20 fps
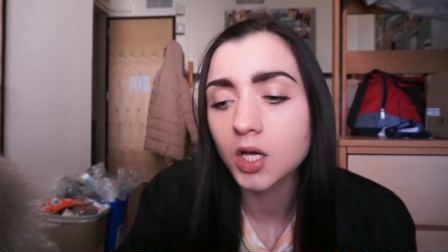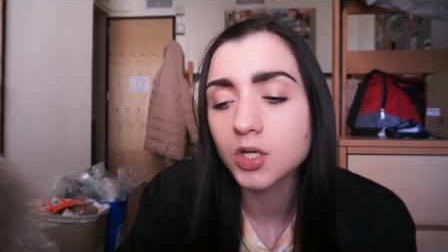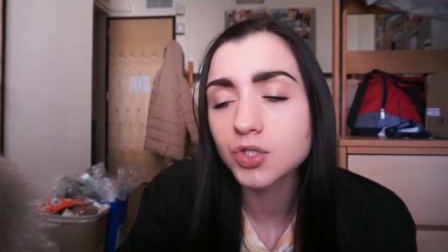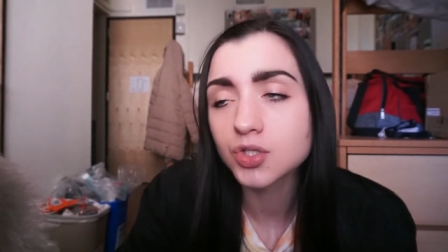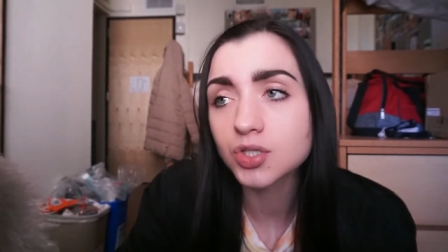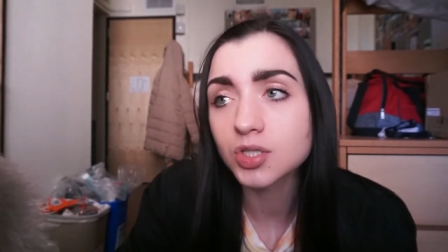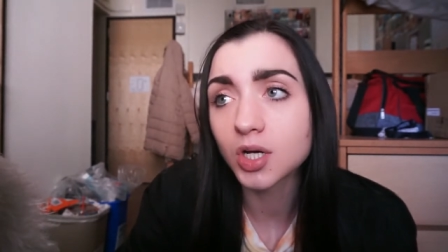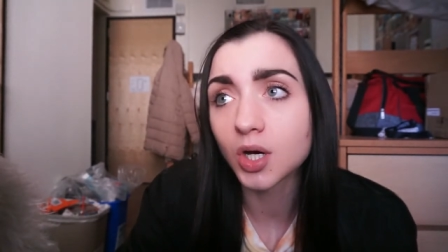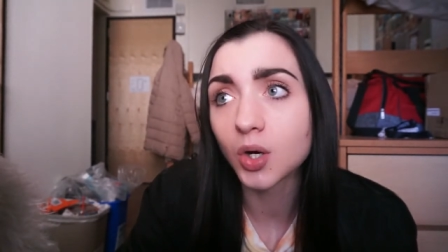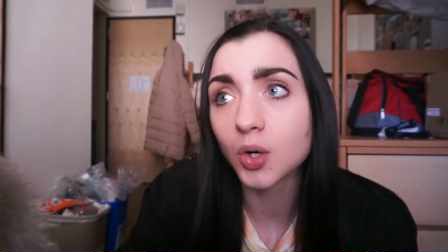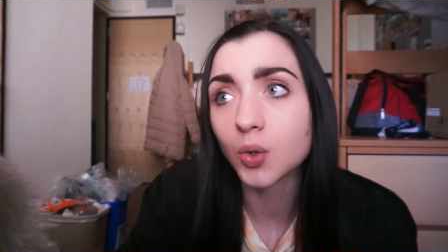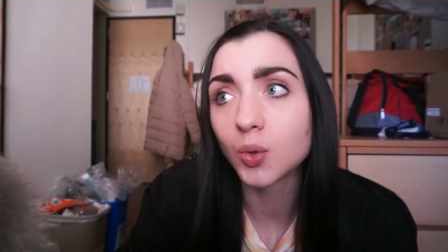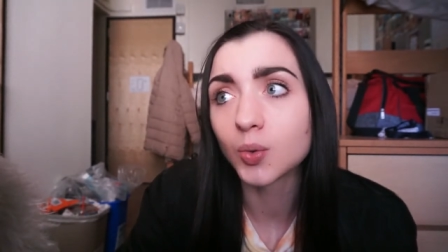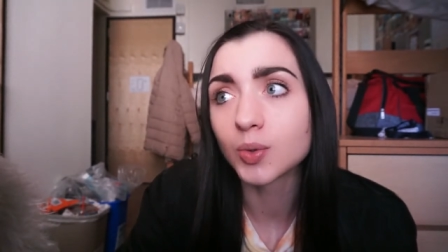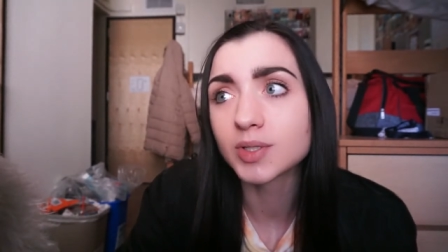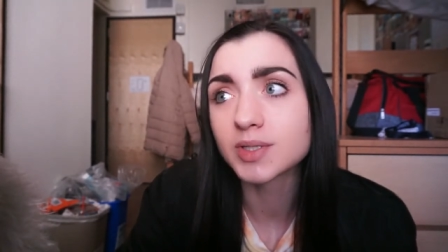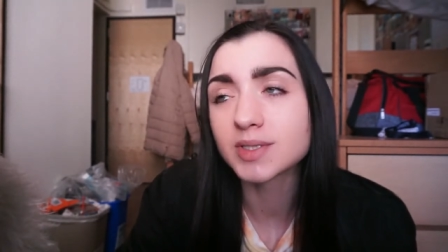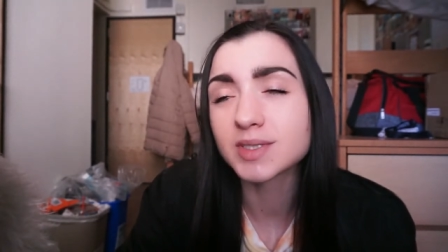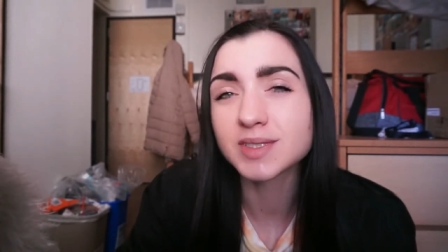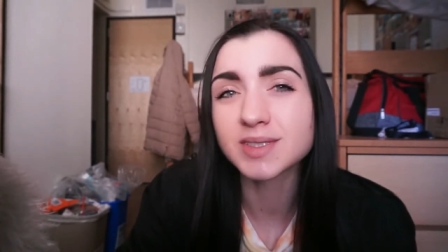So
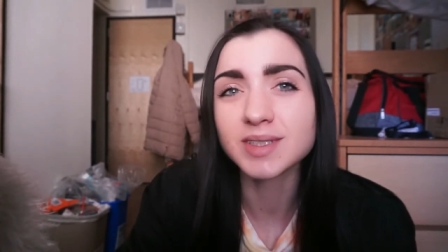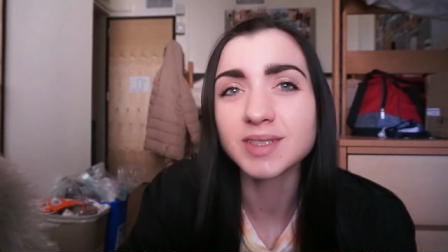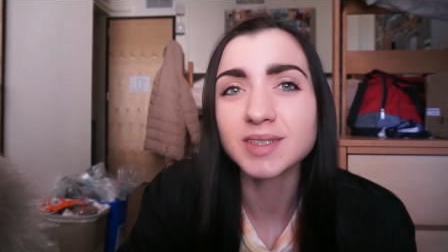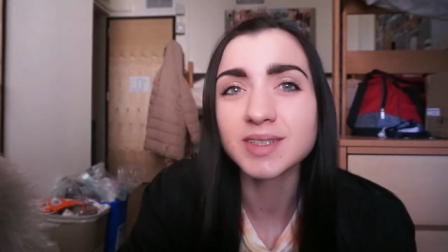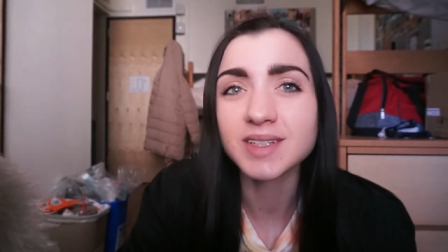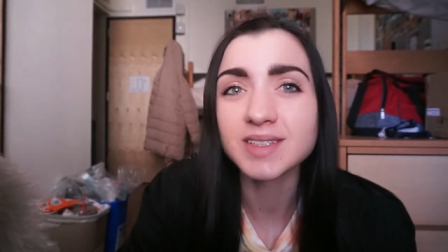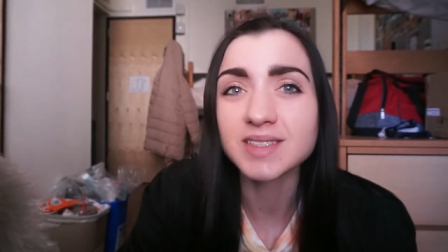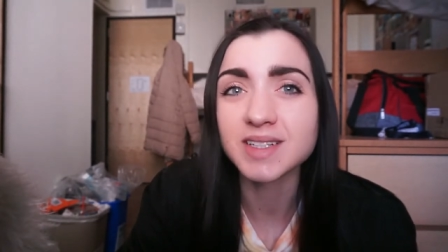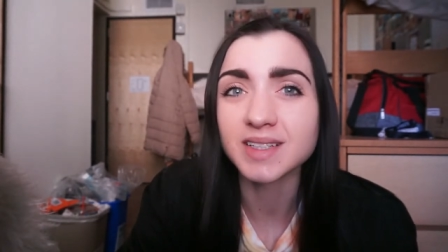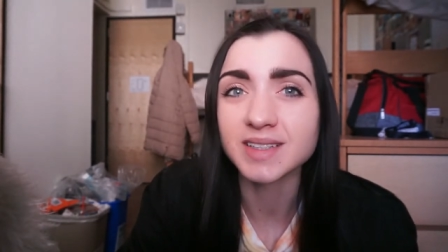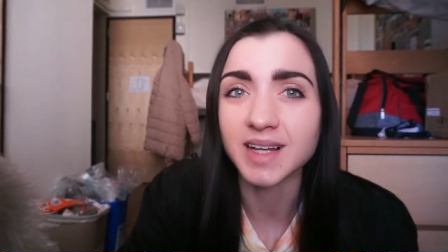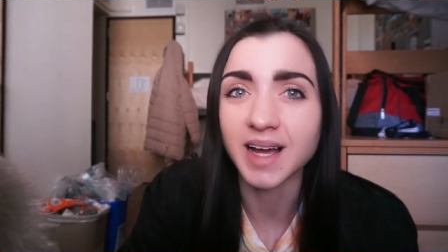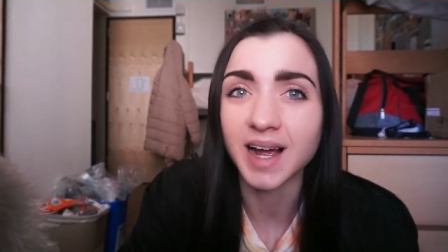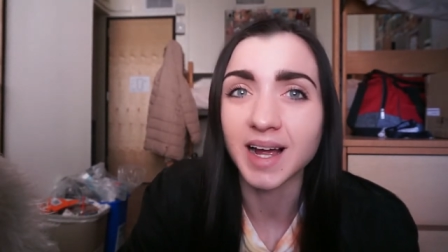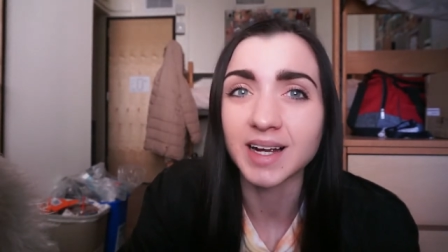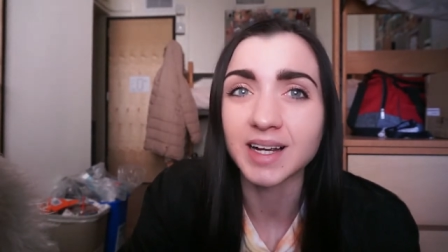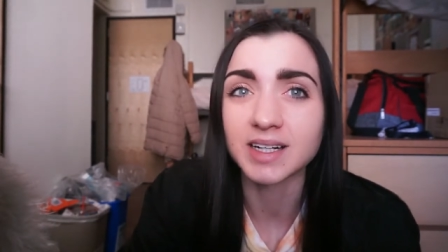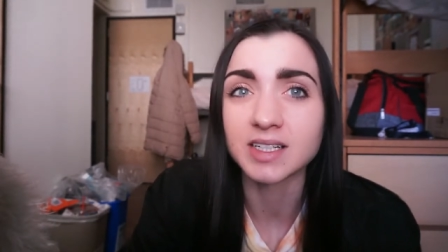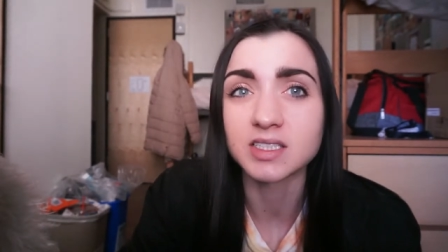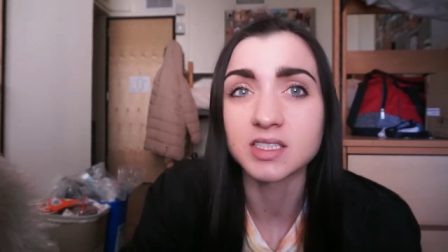certain things like
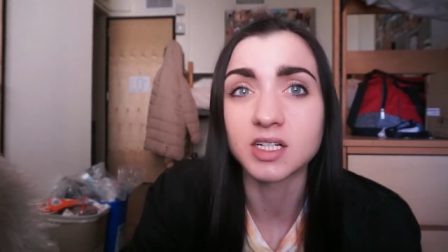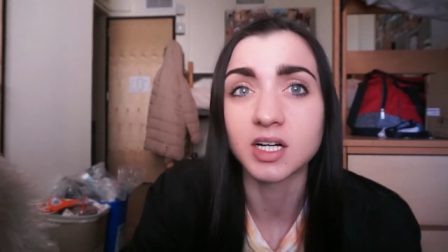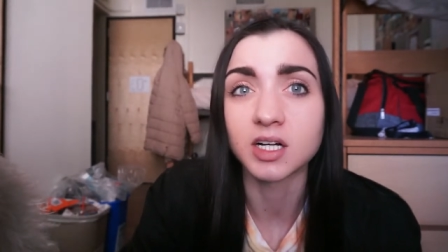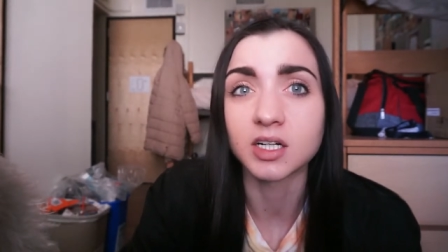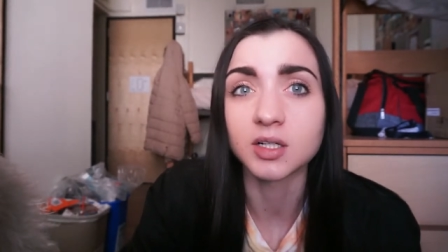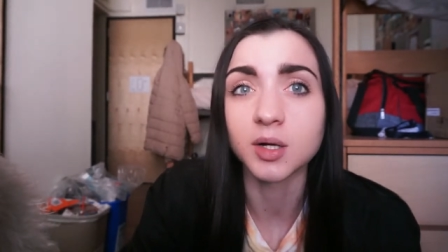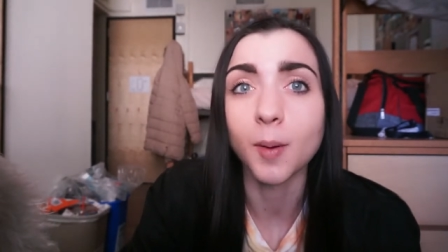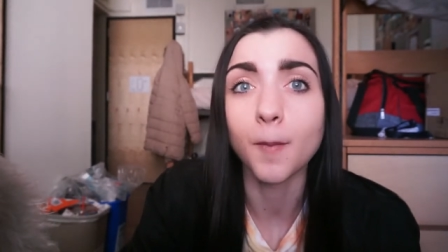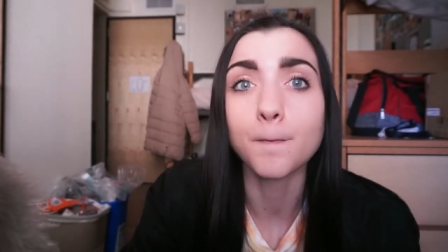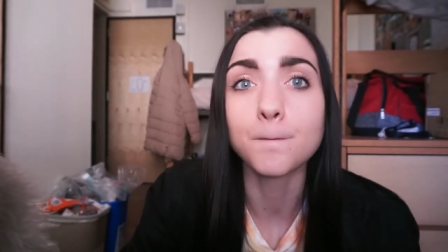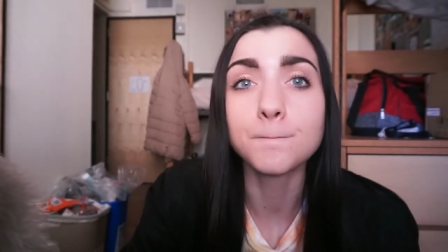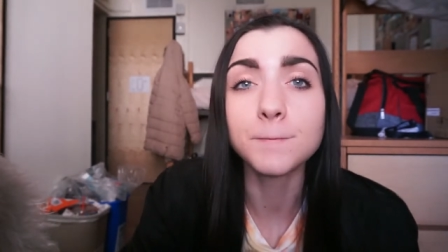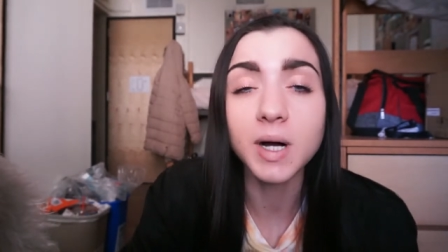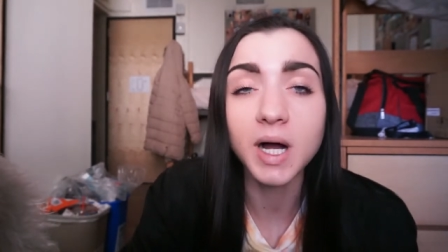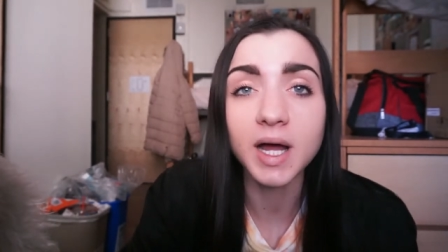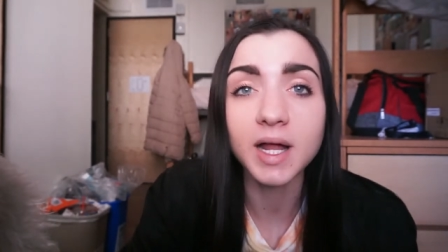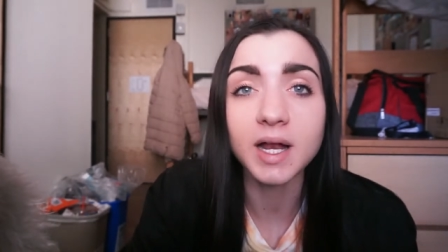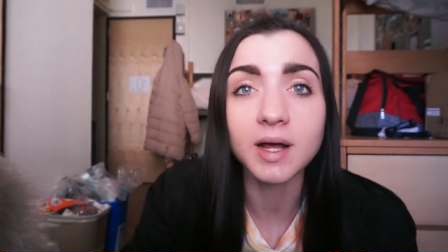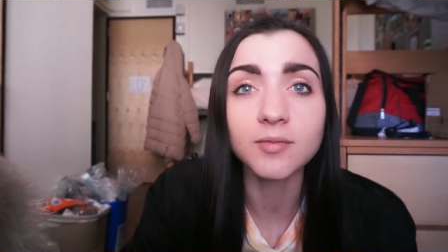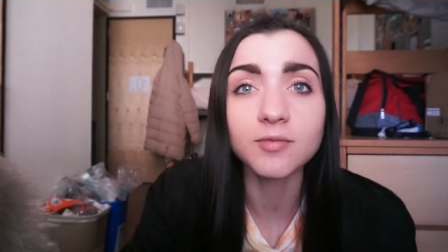that kind of suck,
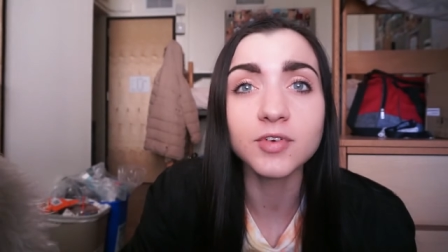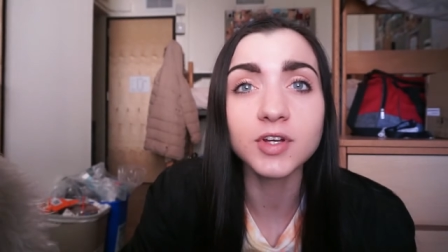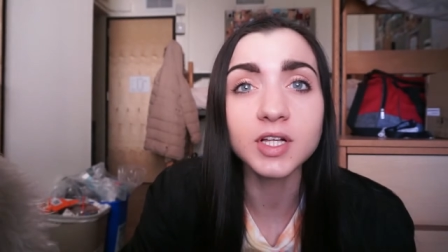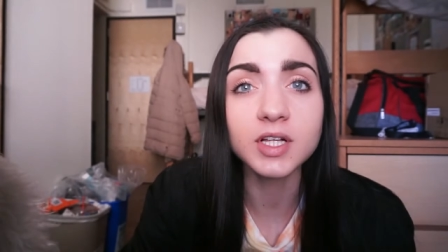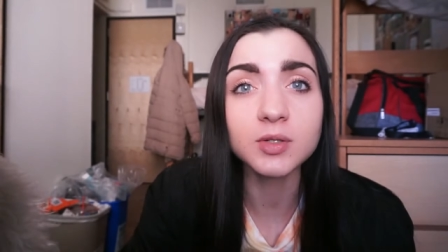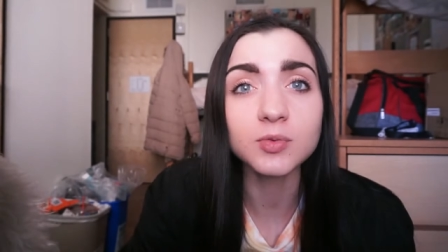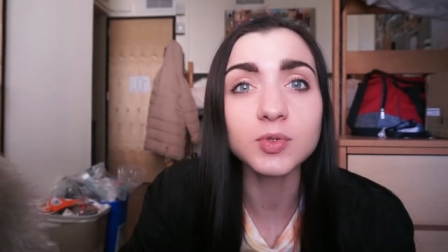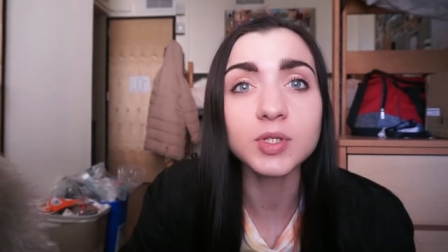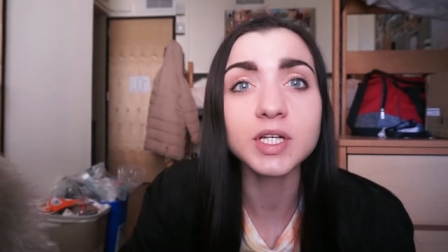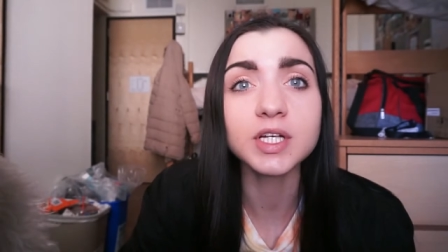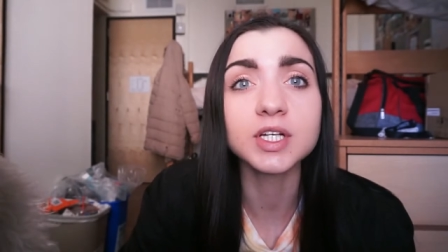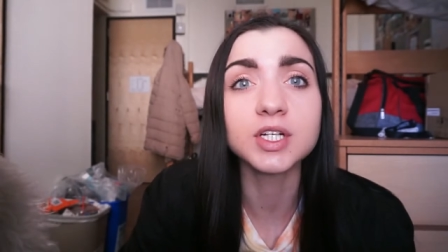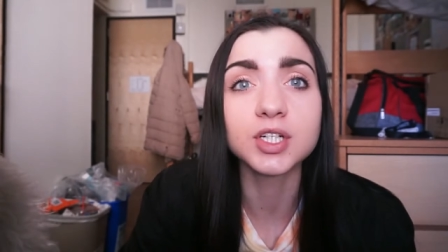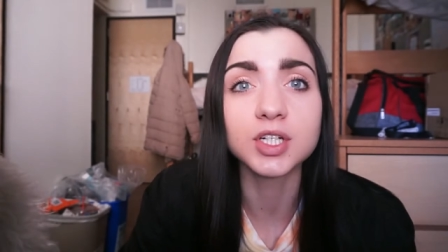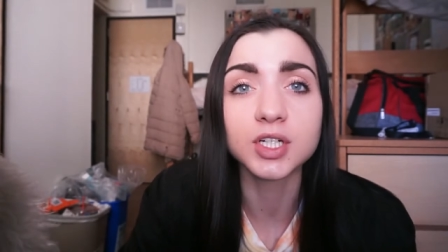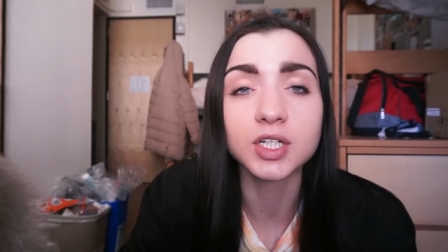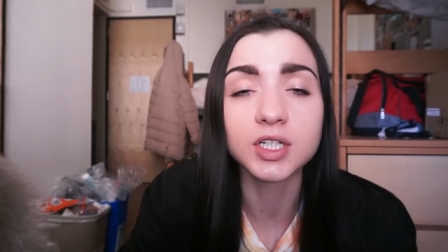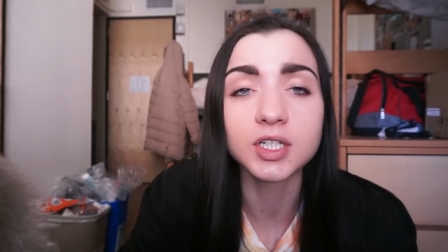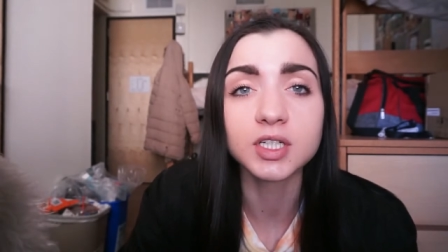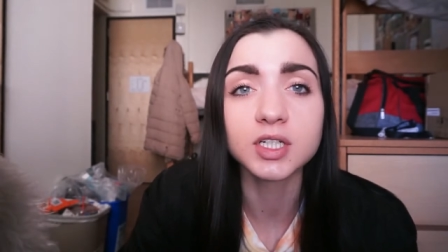but I'm feeling really
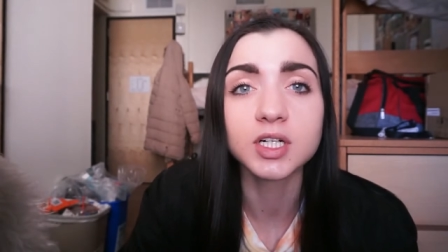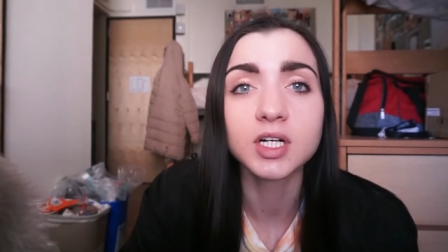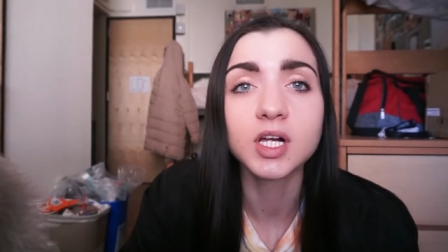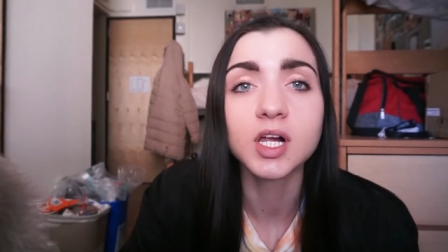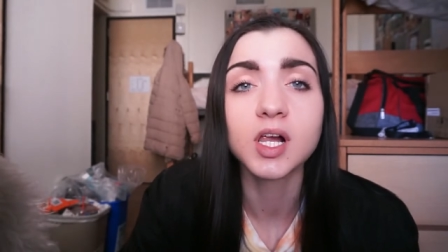good